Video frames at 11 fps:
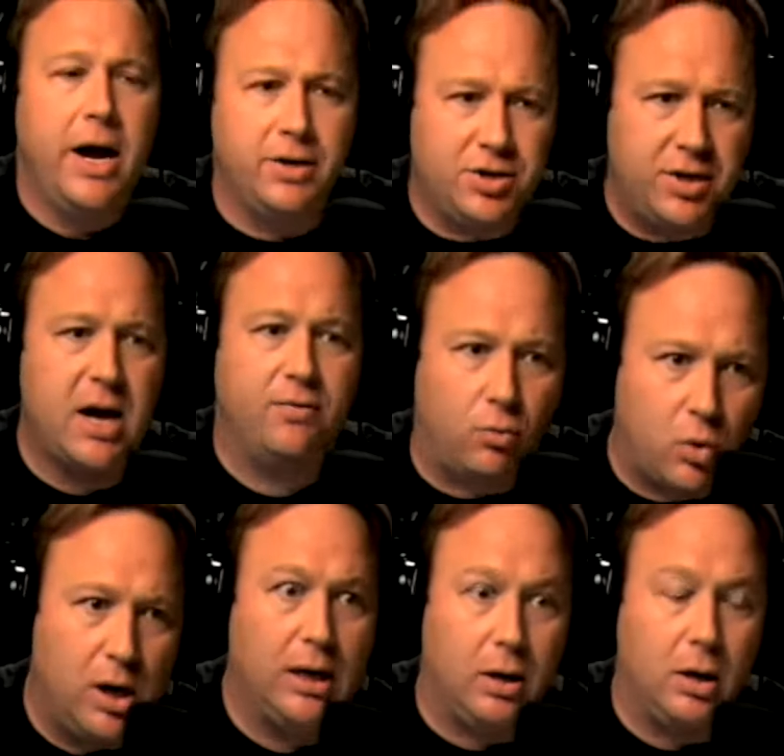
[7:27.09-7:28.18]
instead of
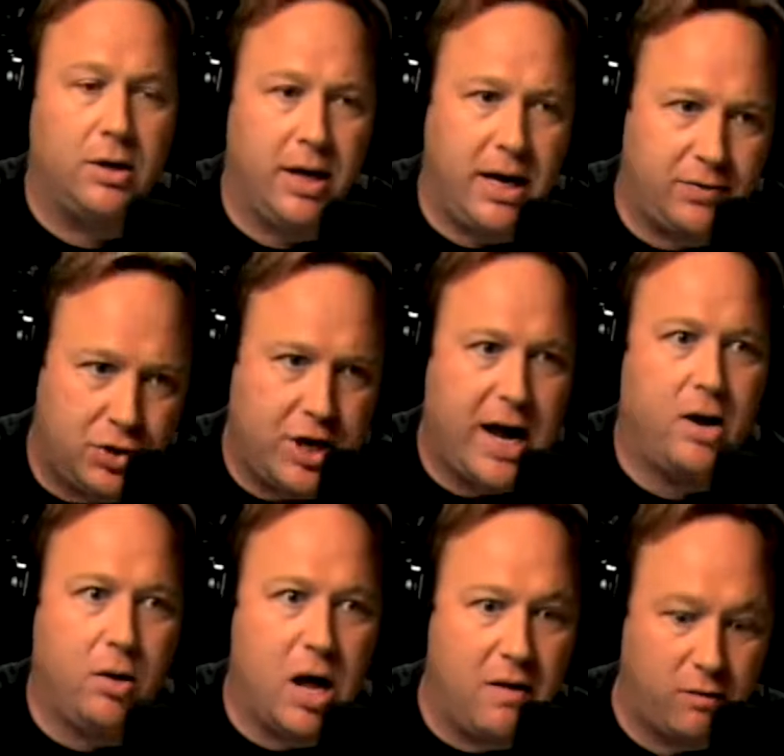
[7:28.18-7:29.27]
really looking at the
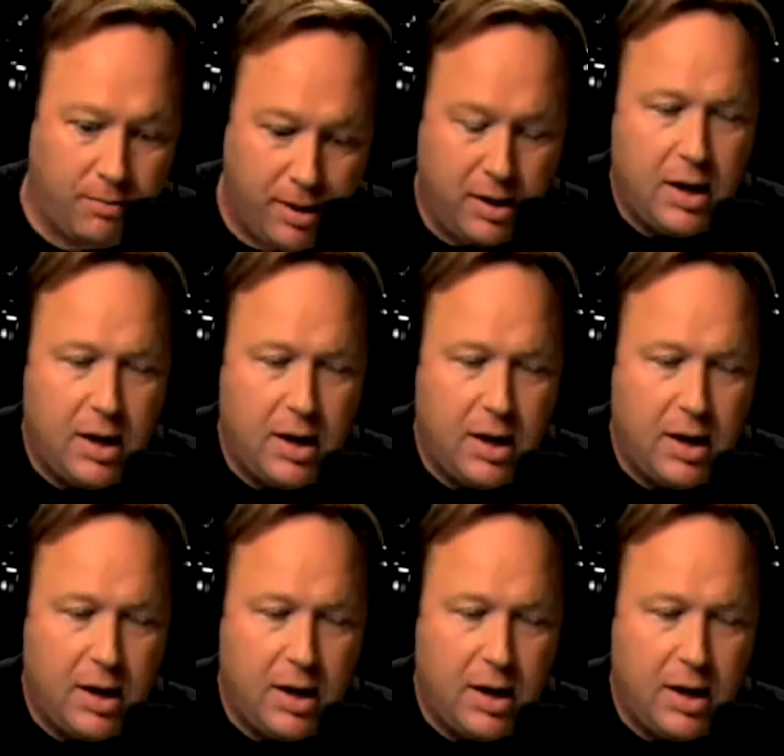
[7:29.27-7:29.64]
shadow government